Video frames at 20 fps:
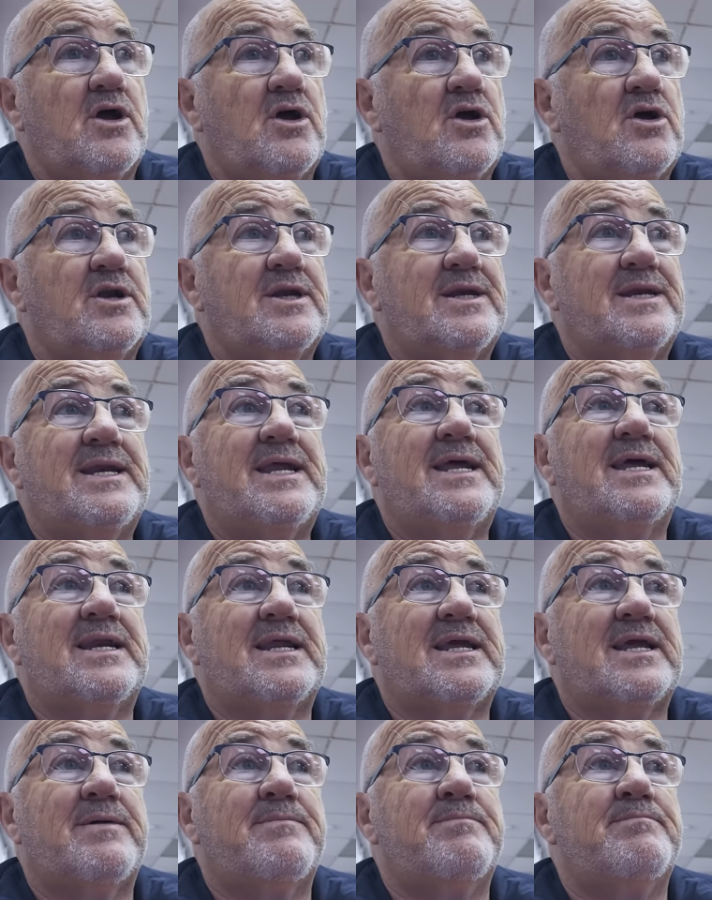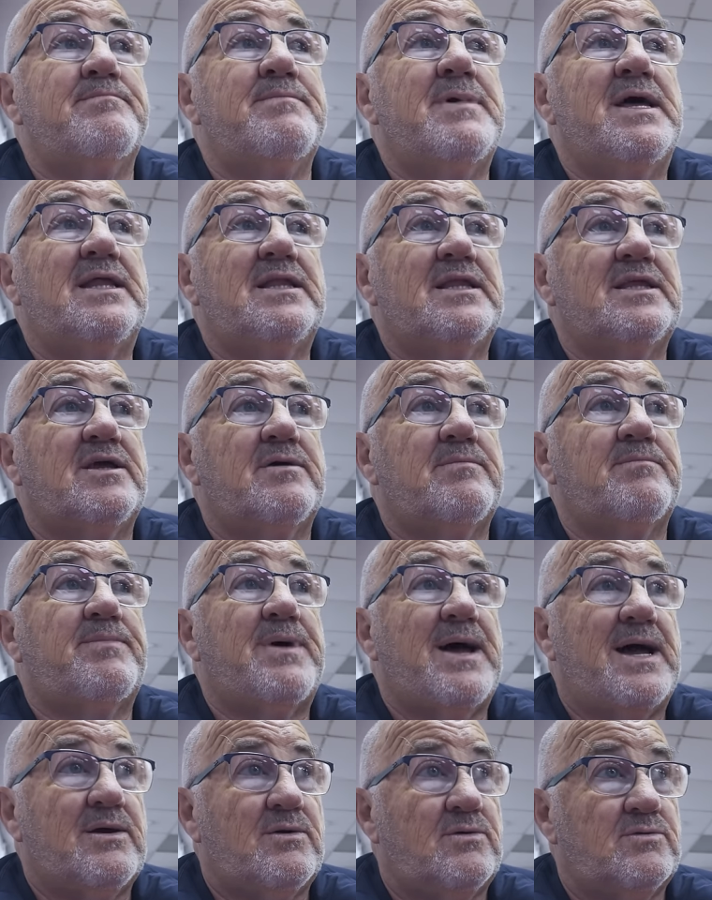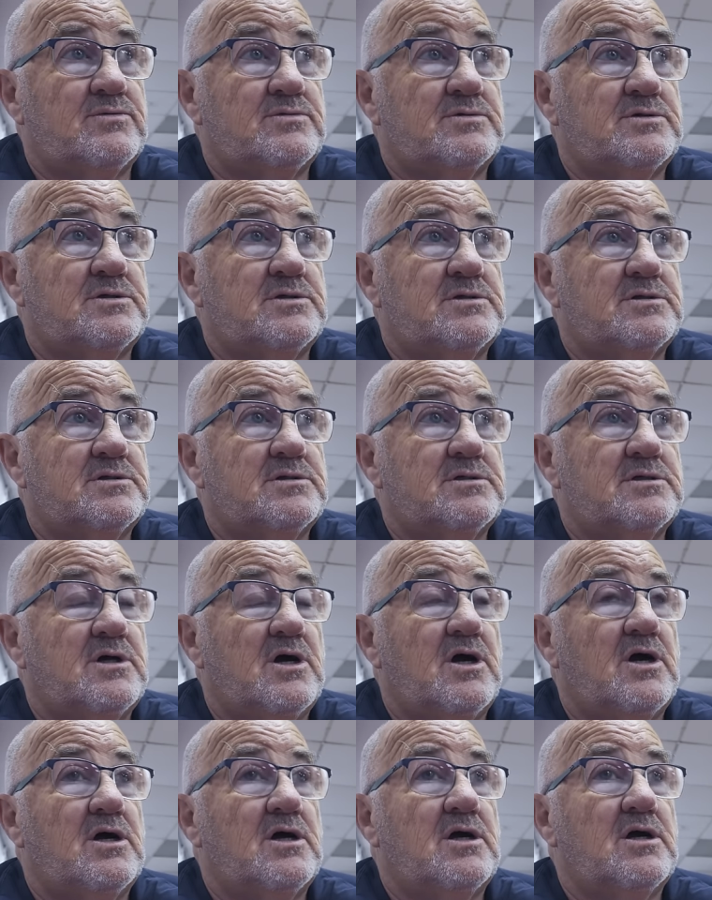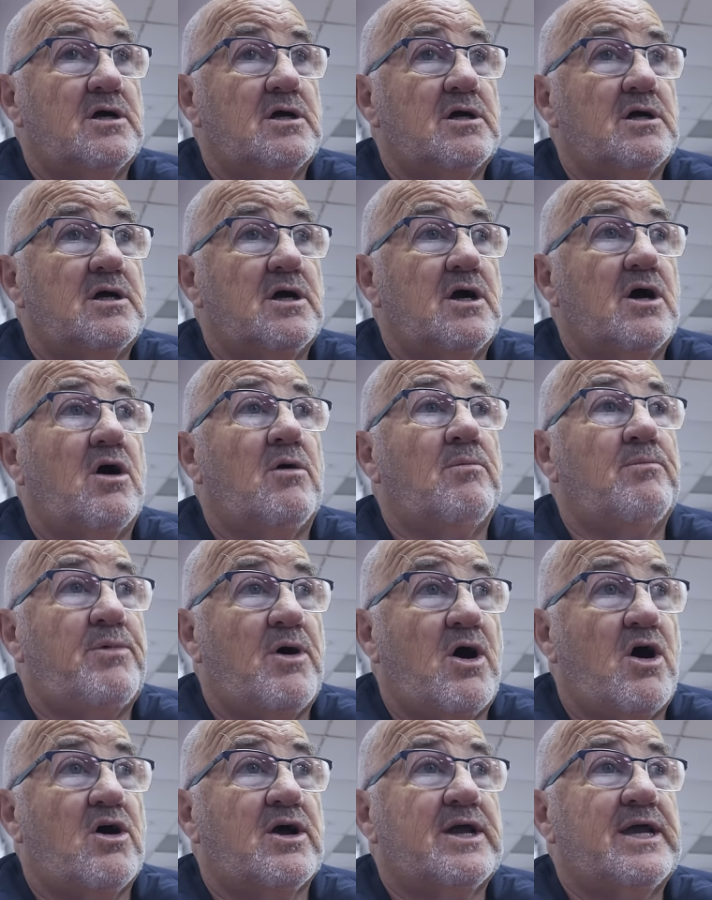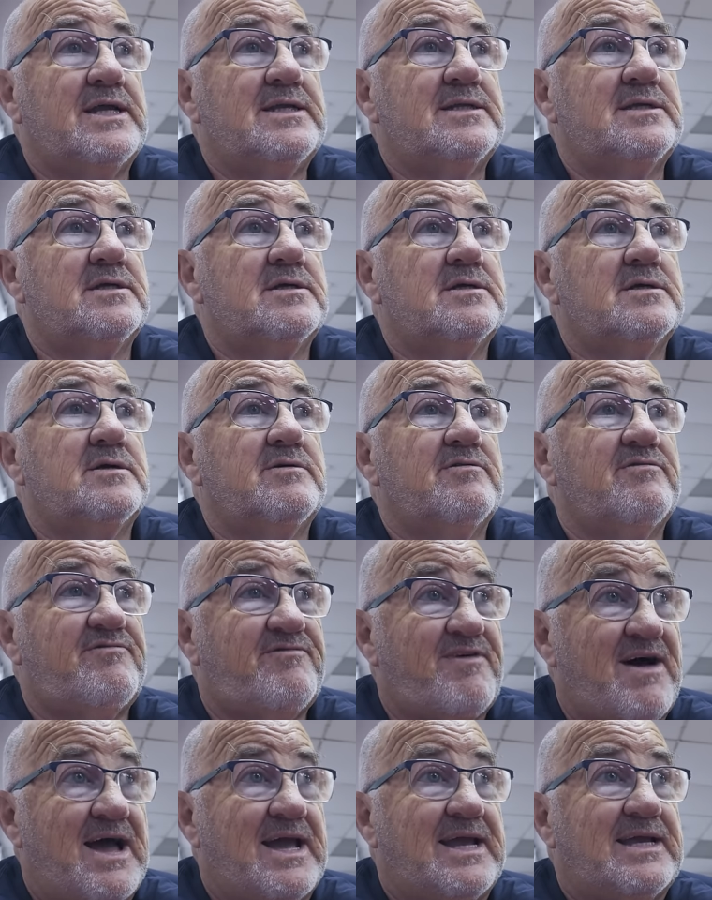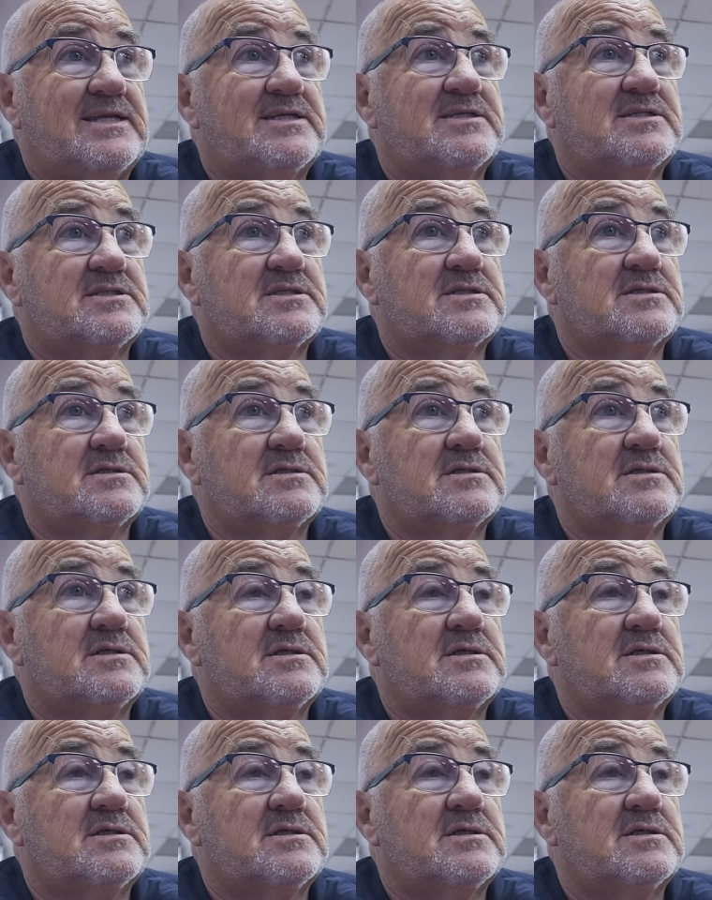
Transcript: earned nearly a million pounds on parking fines